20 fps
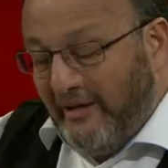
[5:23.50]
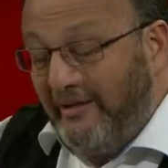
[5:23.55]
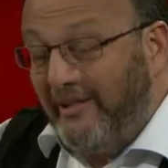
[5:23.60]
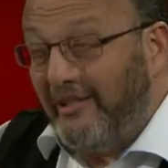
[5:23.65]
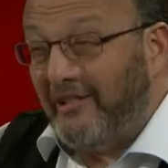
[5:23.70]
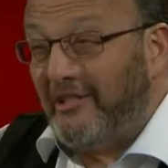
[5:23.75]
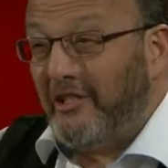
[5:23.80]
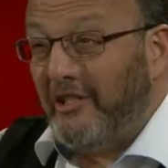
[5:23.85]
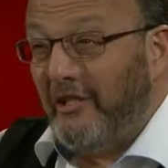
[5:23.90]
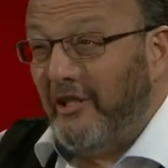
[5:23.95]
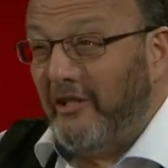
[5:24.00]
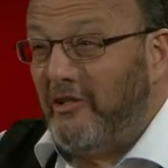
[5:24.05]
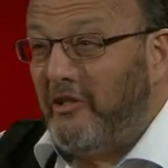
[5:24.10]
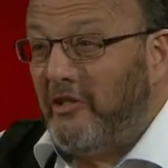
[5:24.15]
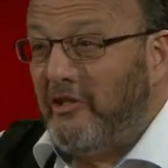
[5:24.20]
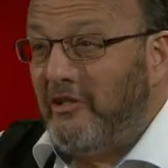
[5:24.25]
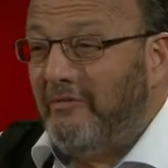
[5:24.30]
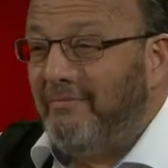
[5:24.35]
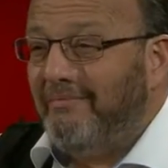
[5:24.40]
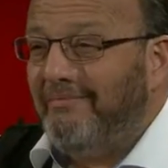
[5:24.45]
The
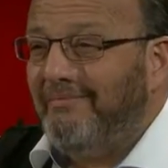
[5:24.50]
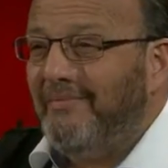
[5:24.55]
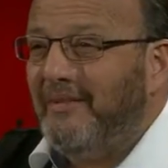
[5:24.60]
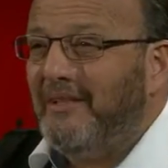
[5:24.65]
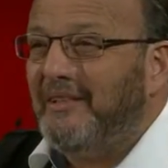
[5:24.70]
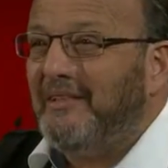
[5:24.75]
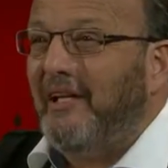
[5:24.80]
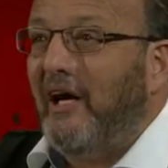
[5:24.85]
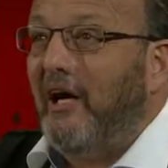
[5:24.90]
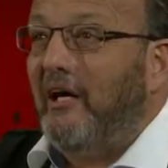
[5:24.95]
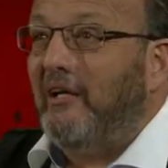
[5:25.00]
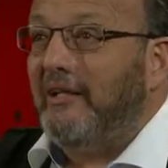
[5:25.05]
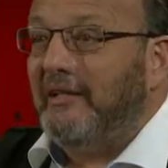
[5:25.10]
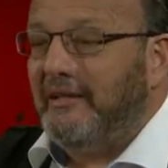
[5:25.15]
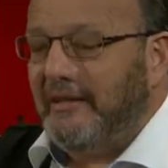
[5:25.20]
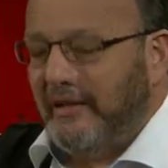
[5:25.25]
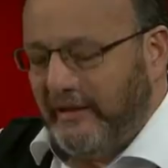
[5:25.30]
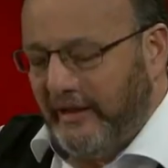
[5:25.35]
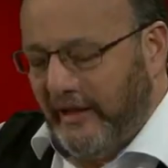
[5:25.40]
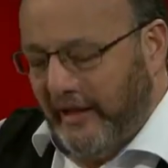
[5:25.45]
search
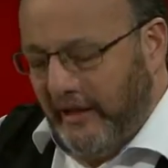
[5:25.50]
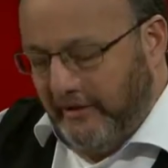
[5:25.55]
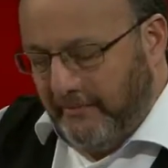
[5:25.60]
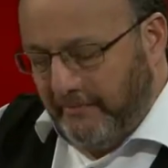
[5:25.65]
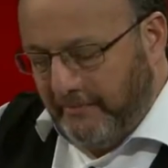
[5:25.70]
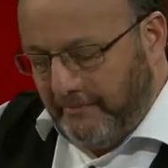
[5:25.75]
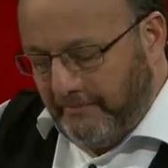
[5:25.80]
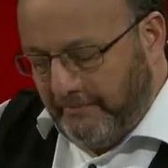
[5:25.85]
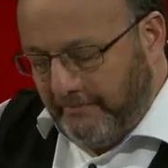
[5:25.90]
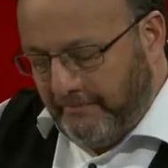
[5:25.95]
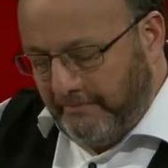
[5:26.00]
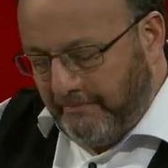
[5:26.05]
started again.